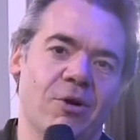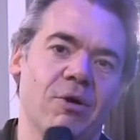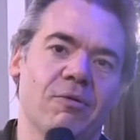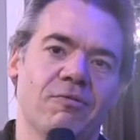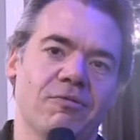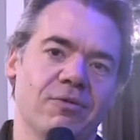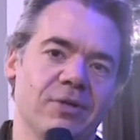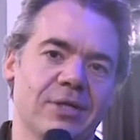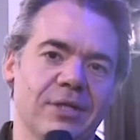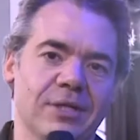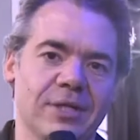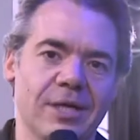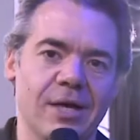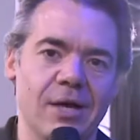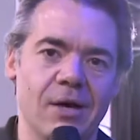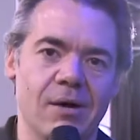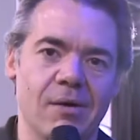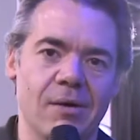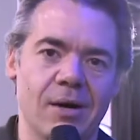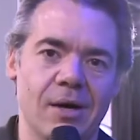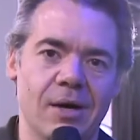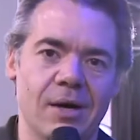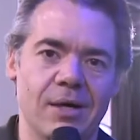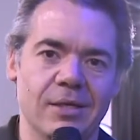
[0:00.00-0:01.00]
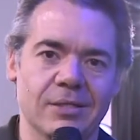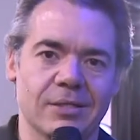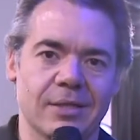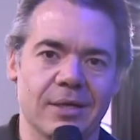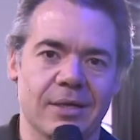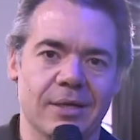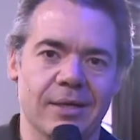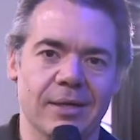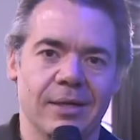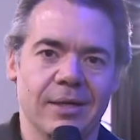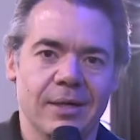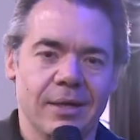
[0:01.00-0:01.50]
So hopefully Leo is
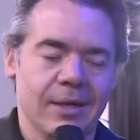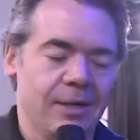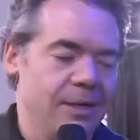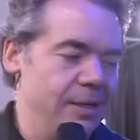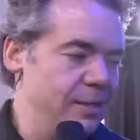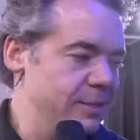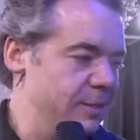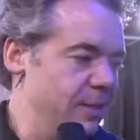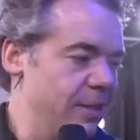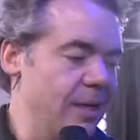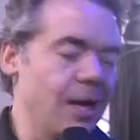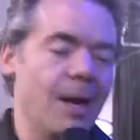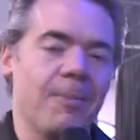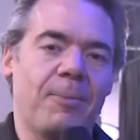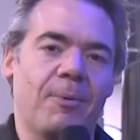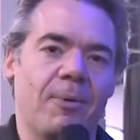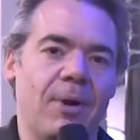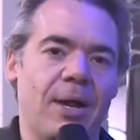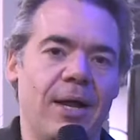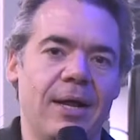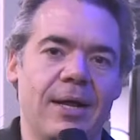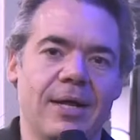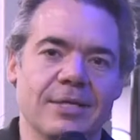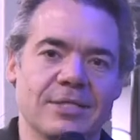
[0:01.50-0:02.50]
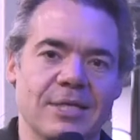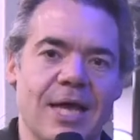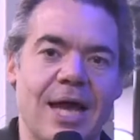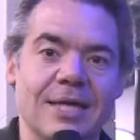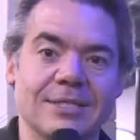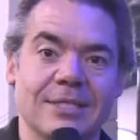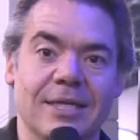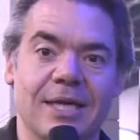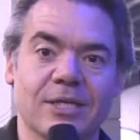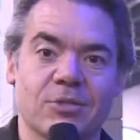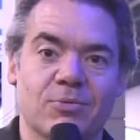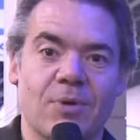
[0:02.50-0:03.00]
gonna upgrade
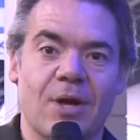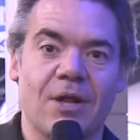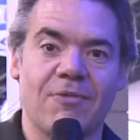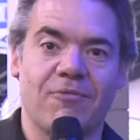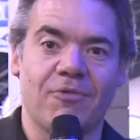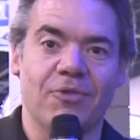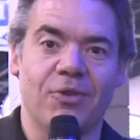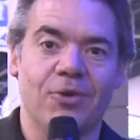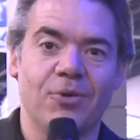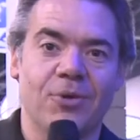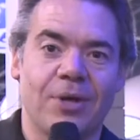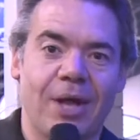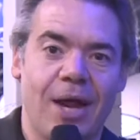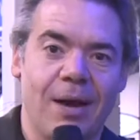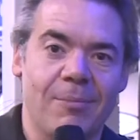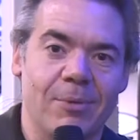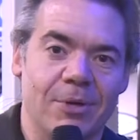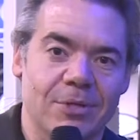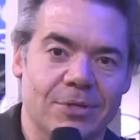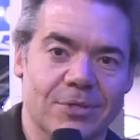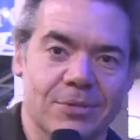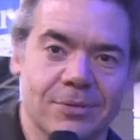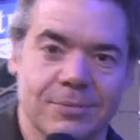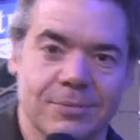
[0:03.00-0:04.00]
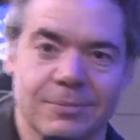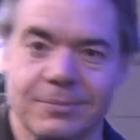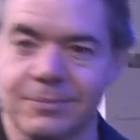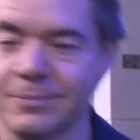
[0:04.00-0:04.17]
as he gets ready for the new cameras.